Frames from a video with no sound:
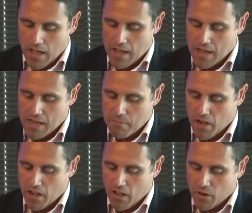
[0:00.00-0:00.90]
Um,
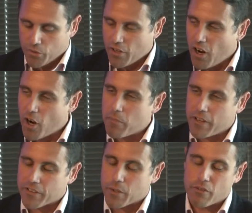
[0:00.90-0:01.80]
I, I, also hope that
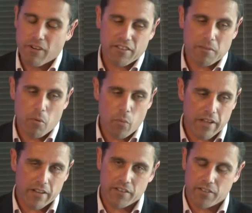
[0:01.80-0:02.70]
it's going to raise some
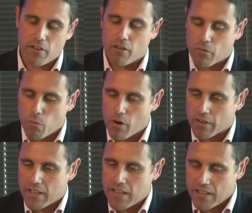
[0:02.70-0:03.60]
awareness on what
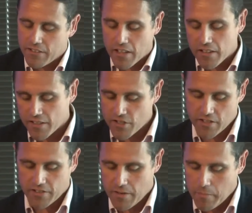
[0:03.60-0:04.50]
is an
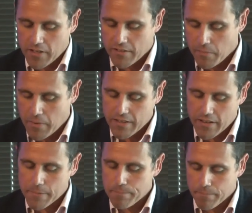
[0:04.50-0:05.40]
Indigenous domain
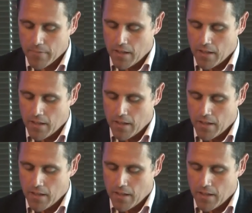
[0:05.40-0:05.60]
name,